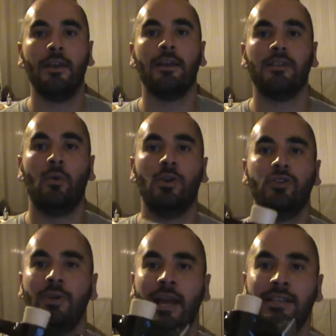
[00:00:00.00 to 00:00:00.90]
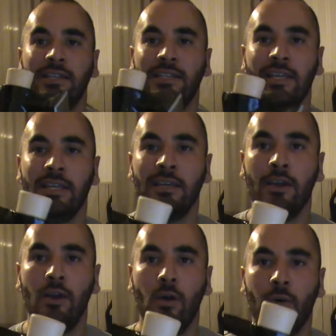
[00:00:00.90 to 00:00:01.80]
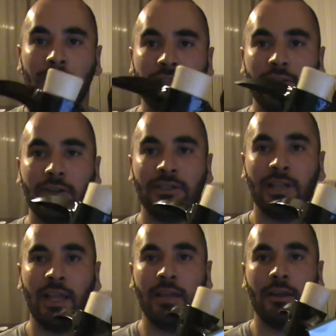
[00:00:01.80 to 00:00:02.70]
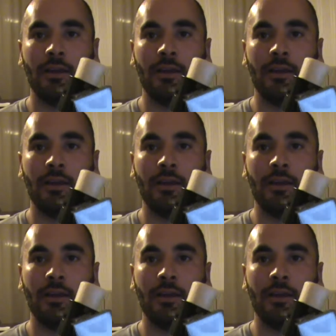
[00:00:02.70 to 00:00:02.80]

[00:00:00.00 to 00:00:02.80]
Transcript: Because I want you guys to see what this looks like